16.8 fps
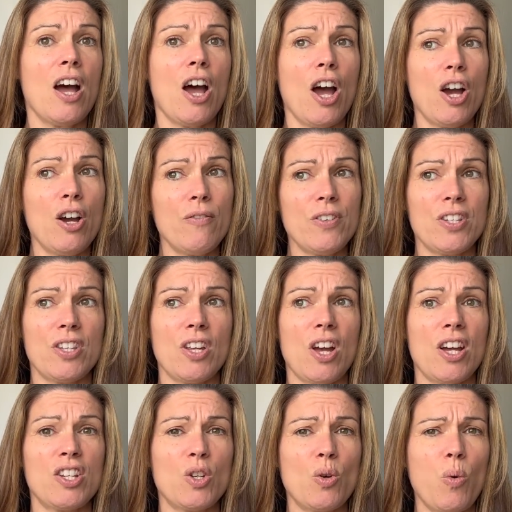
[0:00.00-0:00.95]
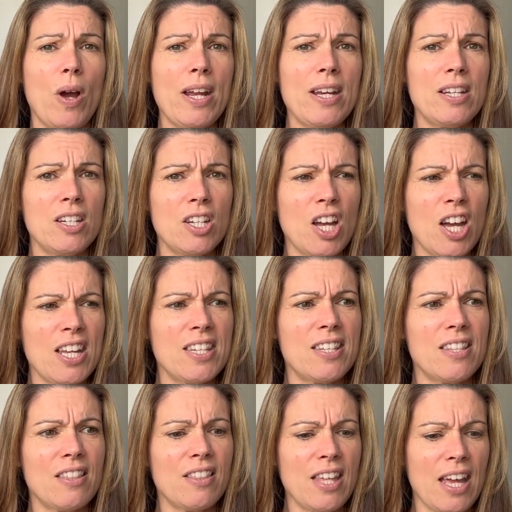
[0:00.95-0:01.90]
oversized, quite
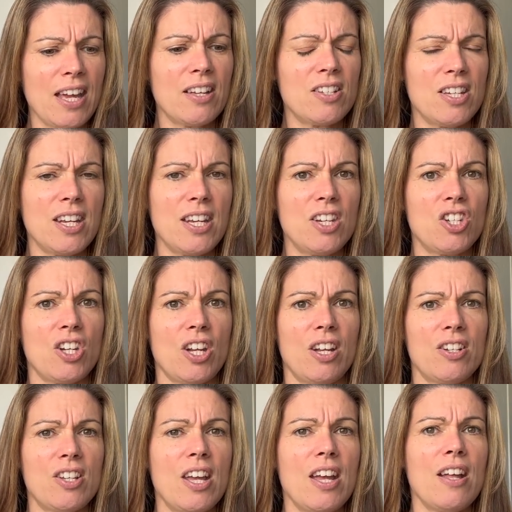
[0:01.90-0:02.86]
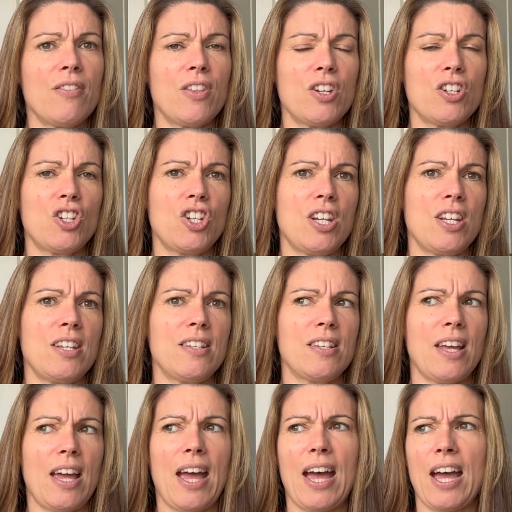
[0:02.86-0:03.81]
nice thick t-shirt that she's
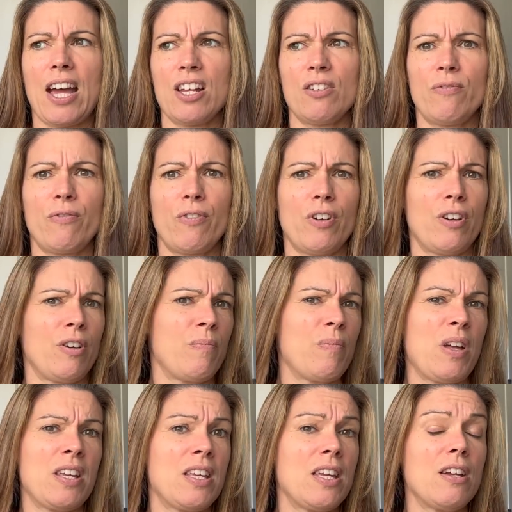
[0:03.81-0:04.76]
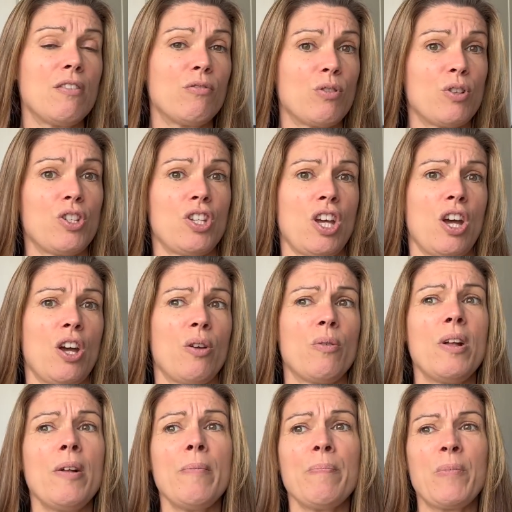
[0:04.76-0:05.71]
had for a year or so.
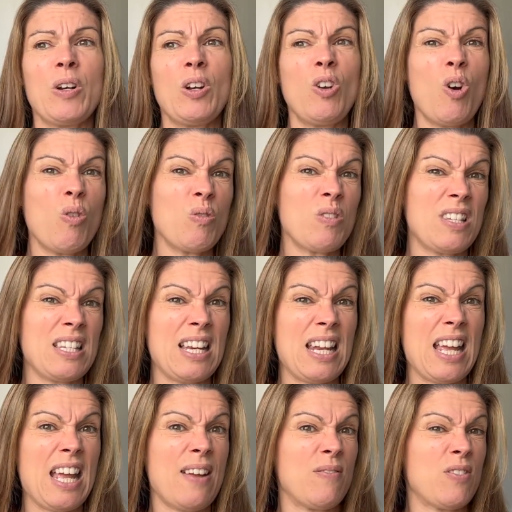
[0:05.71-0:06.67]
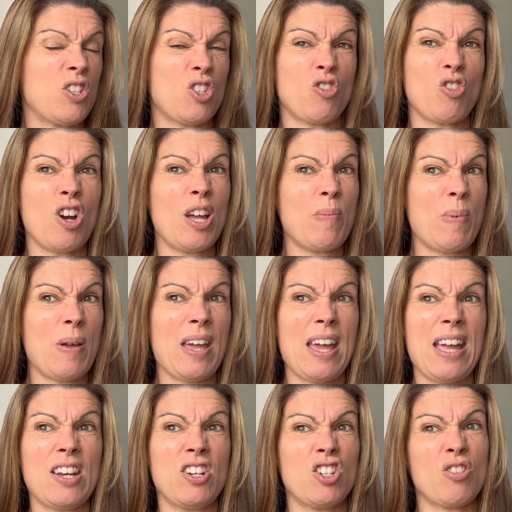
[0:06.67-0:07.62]
Long sleeve,
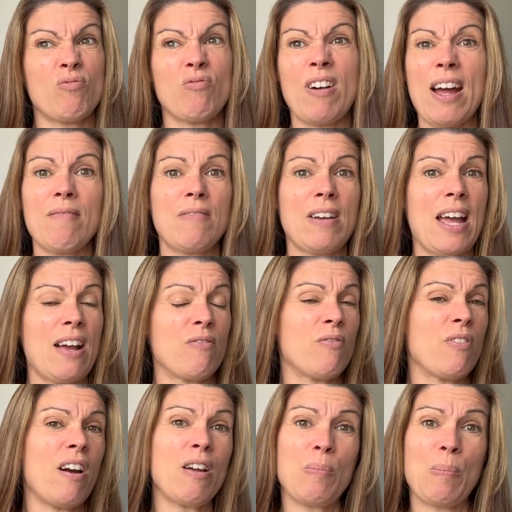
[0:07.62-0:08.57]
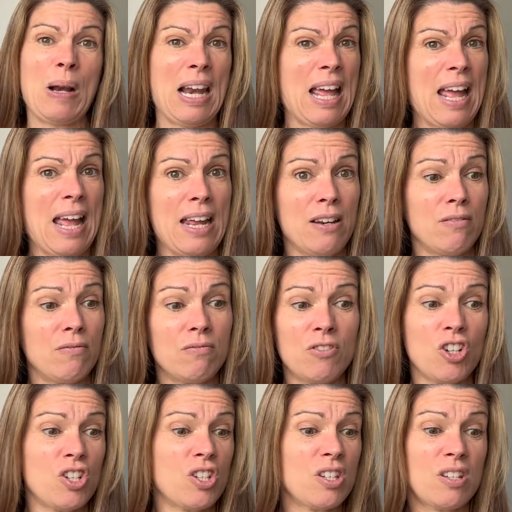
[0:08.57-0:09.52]
stripy, just round neck, very plain,
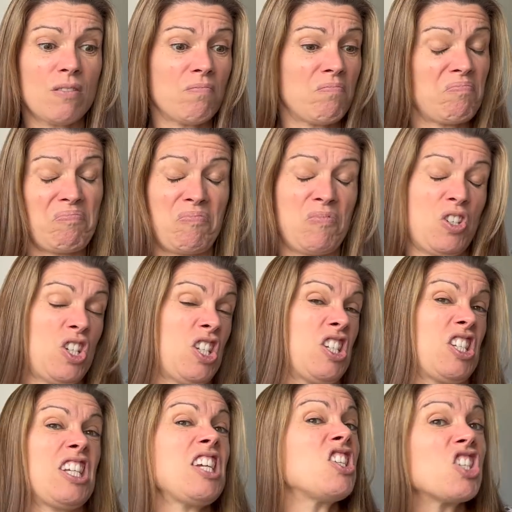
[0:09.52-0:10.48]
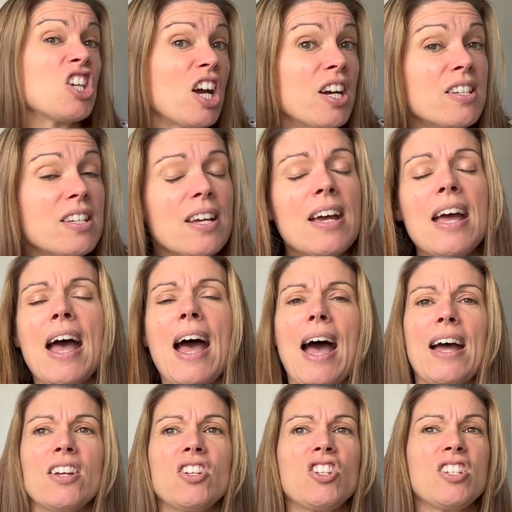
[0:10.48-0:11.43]
just a t-shirt.
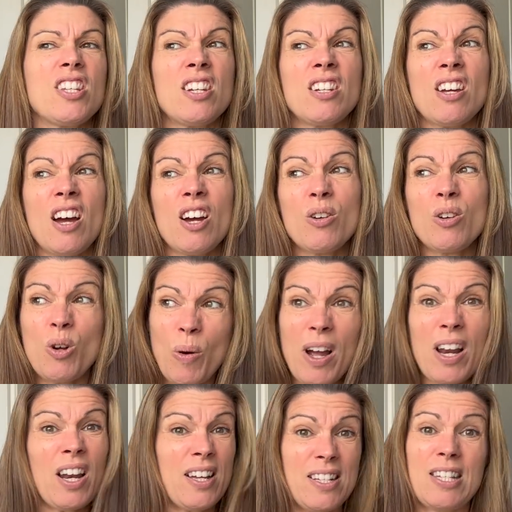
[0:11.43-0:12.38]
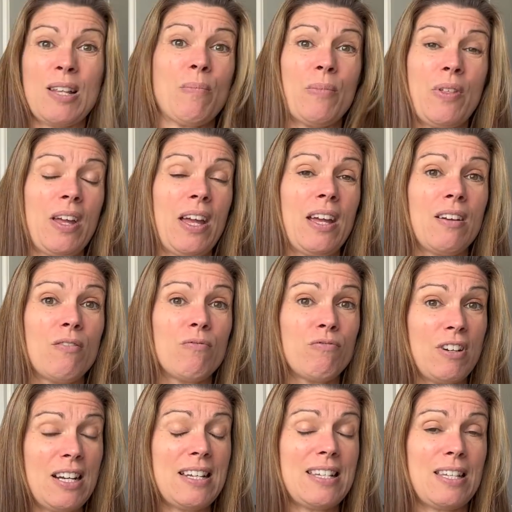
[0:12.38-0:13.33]
And she said, I quite like something
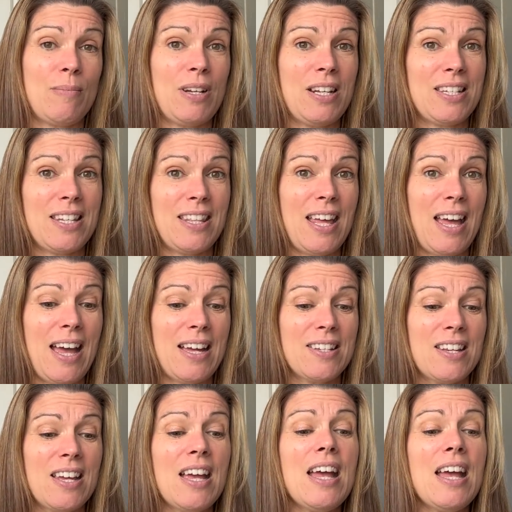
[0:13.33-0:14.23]
really similar to that.